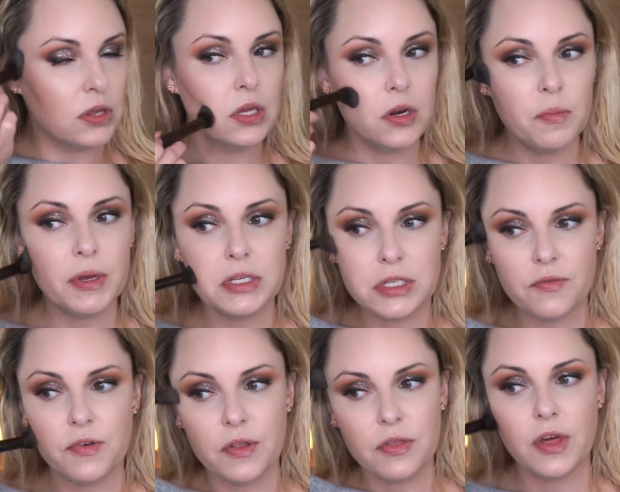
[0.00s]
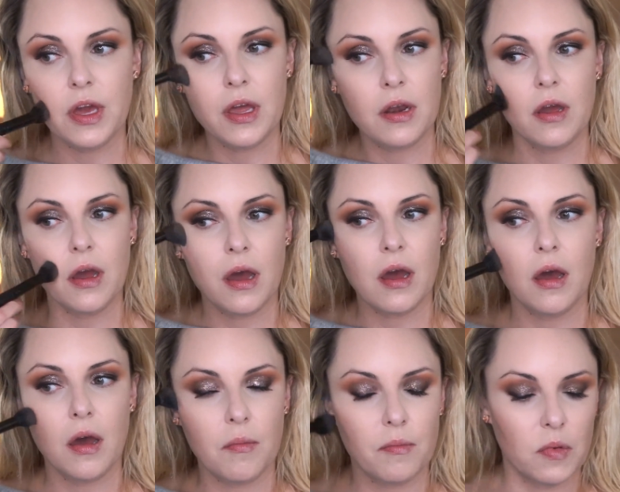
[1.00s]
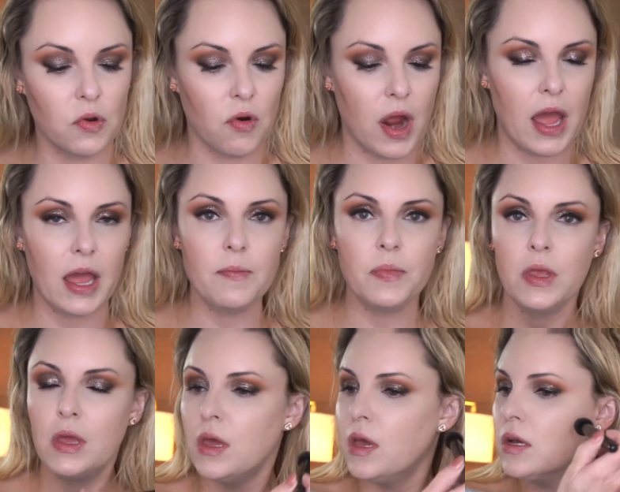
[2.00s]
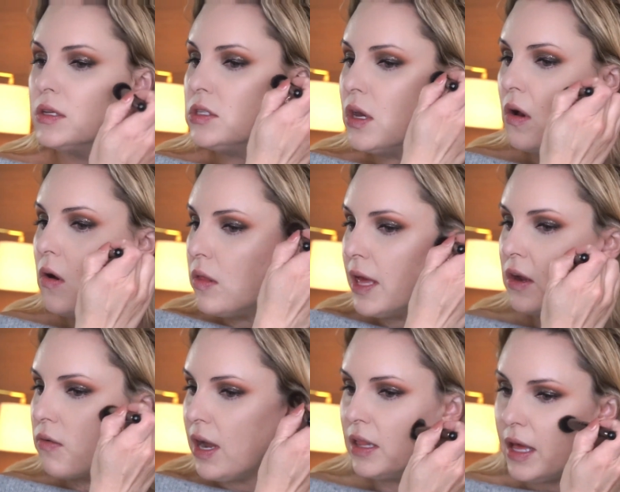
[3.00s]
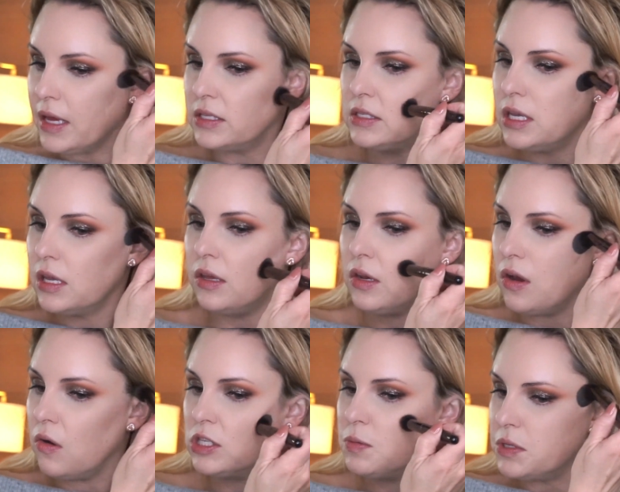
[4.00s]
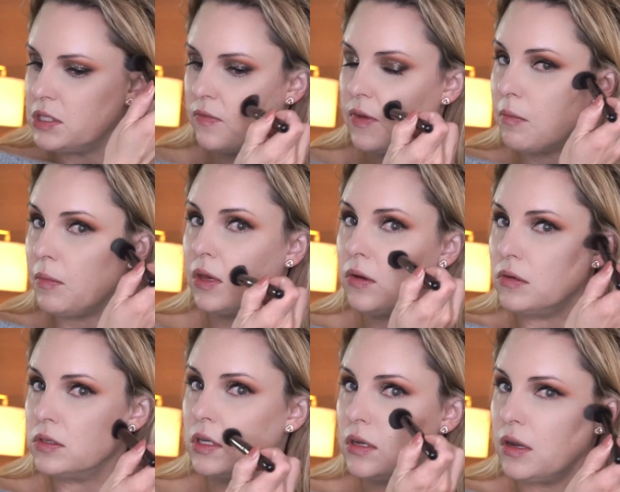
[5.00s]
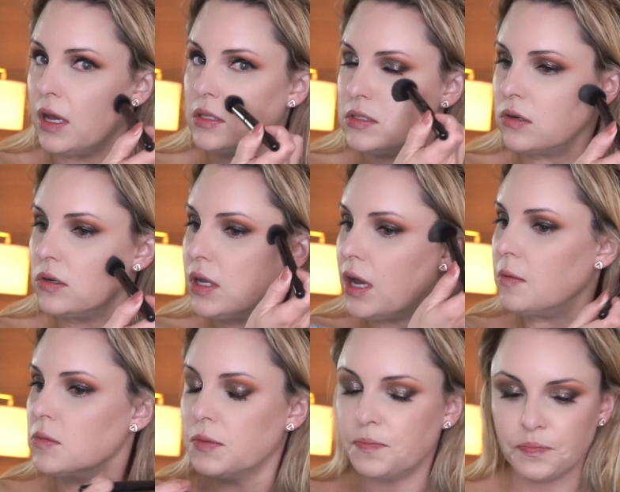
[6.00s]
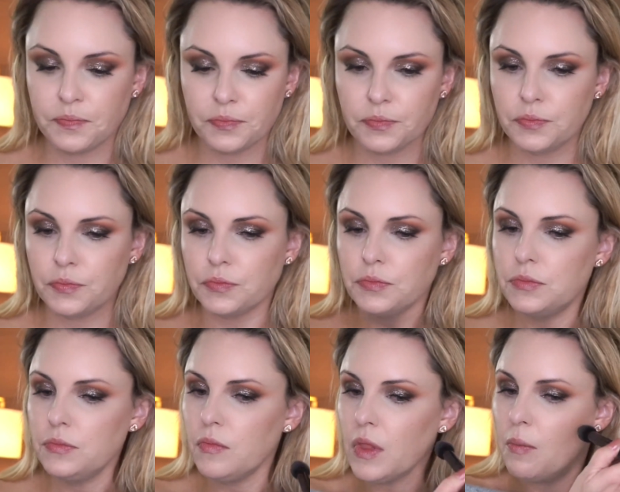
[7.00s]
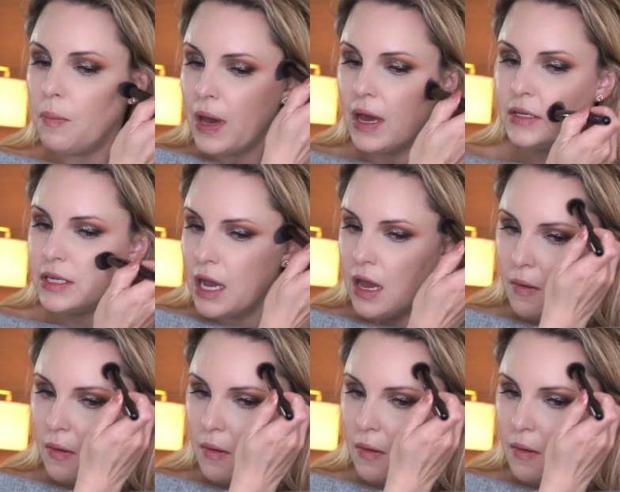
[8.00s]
a little bit different than Gray. So like Gray likes, specific meals and at certain times. But